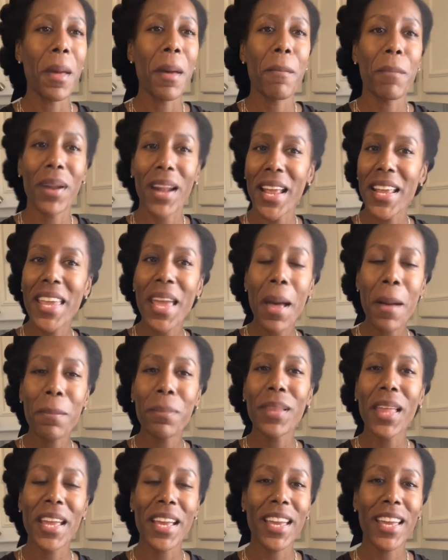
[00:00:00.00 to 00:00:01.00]
but I kept
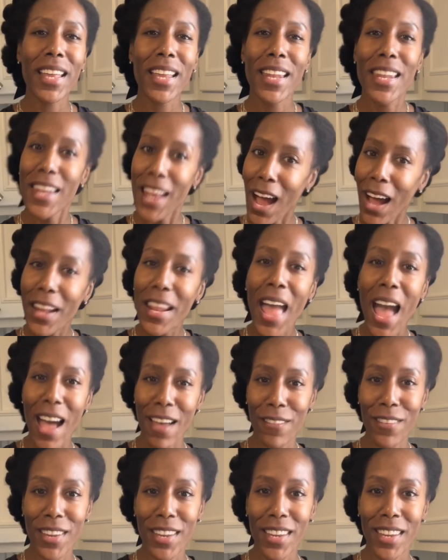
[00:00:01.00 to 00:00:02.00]
like not
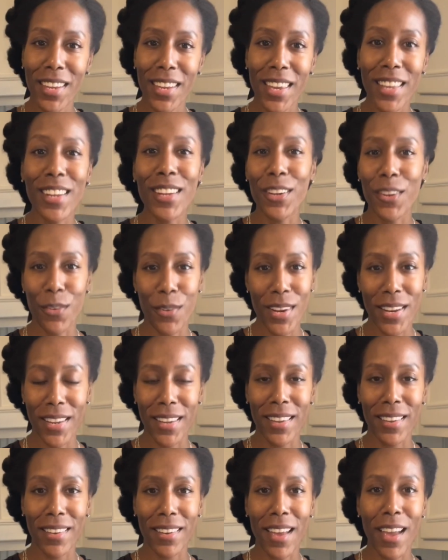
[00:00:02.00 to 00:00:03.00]
having an
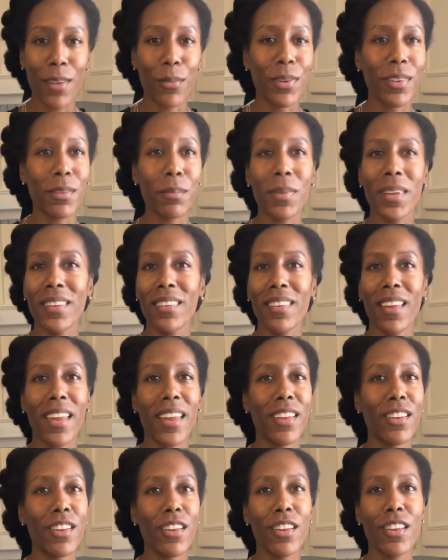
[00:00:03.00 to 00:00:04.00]
ingredient. I was
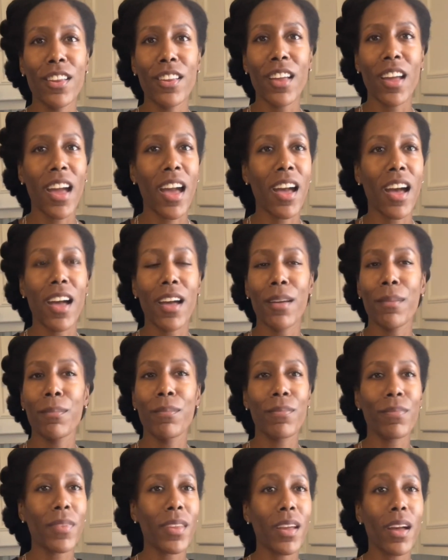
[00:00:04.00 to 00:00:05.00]
missing
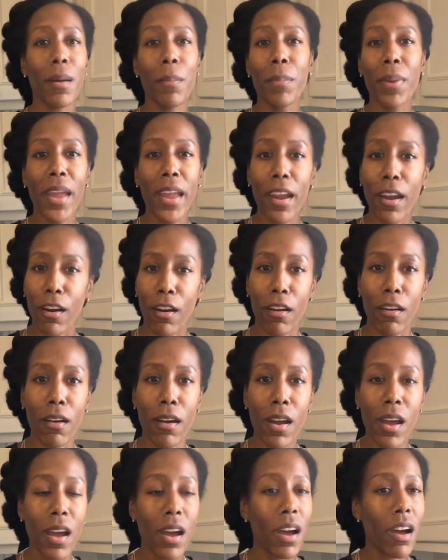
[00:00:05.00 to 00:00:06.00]
a pear.
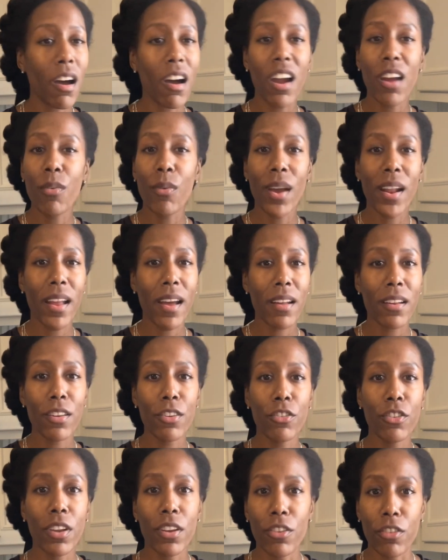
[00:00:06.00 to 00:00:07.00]
I ran out of
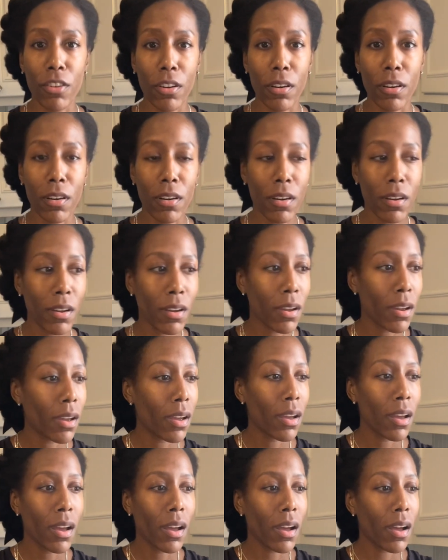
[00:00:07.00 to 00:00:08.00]
ginger.
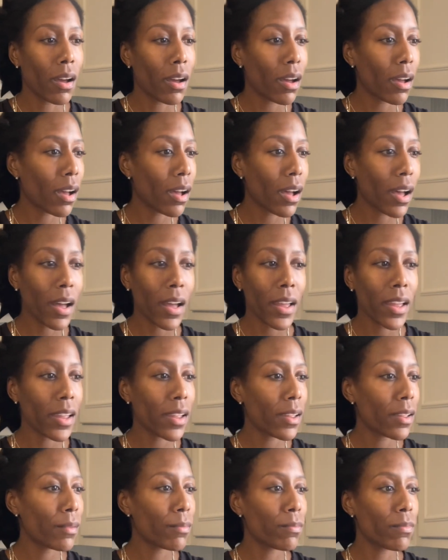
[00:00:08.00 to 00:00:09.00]

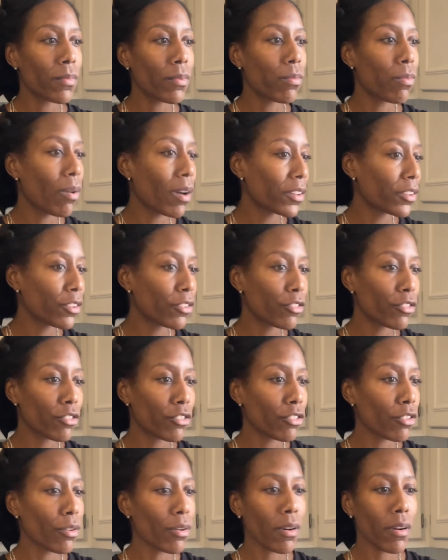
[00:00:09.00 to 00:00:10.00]
I wasn't
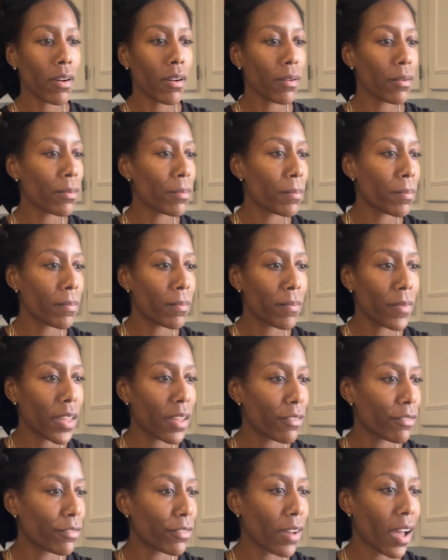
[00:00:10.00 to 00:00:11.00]
sure
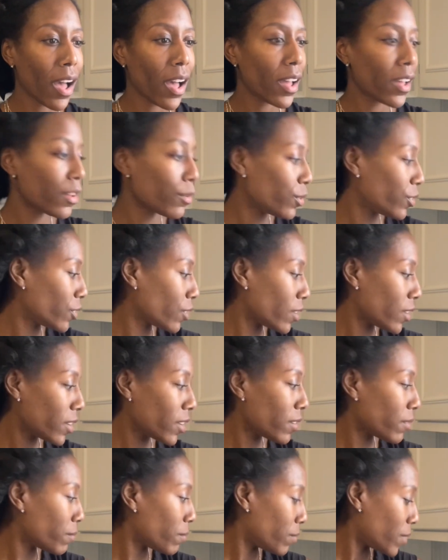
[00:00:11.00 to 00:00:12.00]
if I was going to
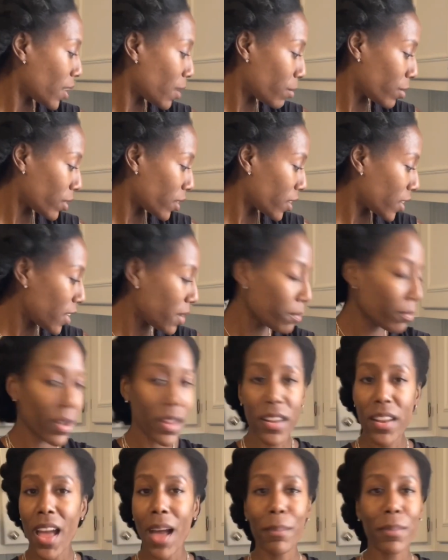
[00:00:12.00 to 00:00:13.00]
be able to keep my
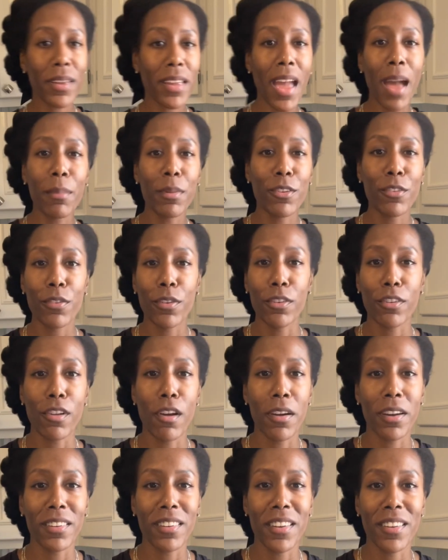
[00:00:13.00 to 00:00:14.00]
Napa cabbage for as
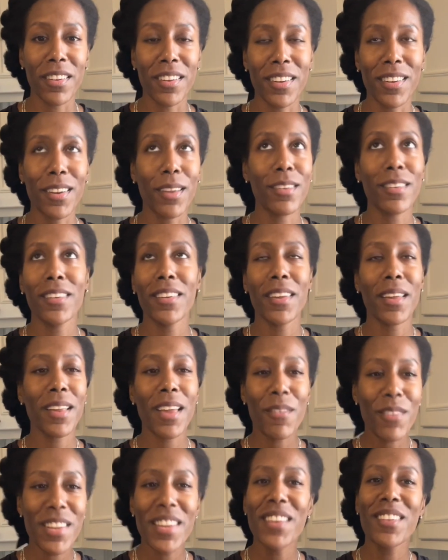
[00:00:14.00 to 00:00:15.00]
long as I could. And I just,
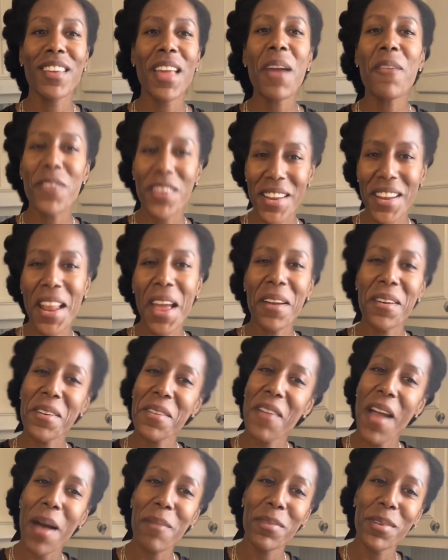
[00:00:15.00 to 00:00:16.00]
everything that could
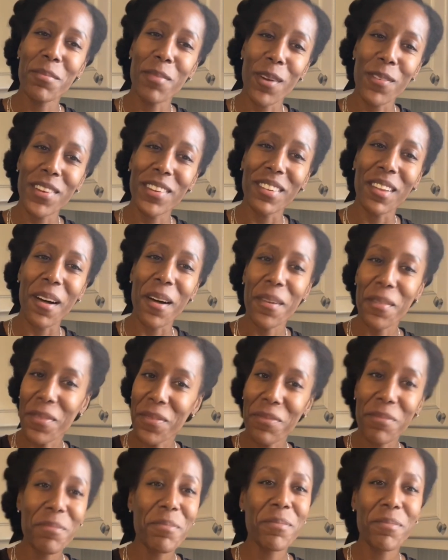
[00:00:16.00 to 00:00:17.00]
have happened, Murphy's Law,
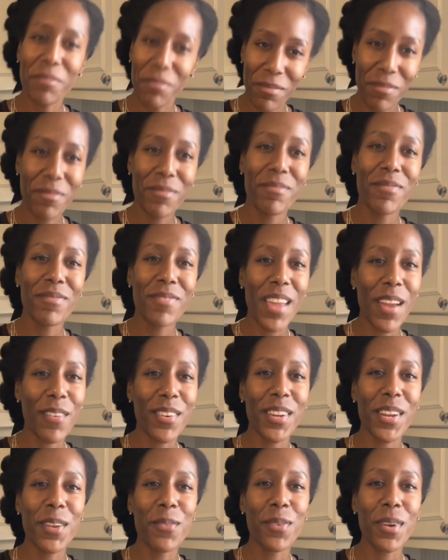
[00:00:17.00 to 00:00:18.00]

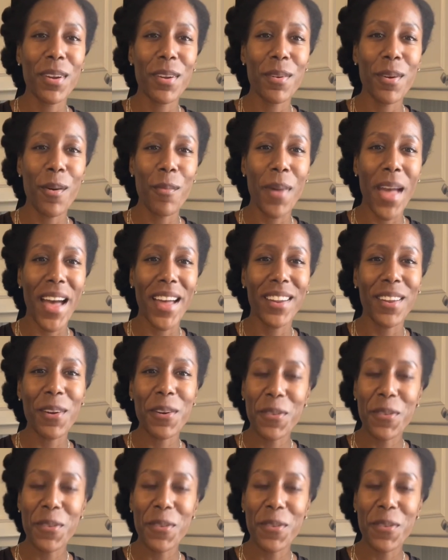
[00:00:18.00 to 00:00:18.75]
everything that could go bad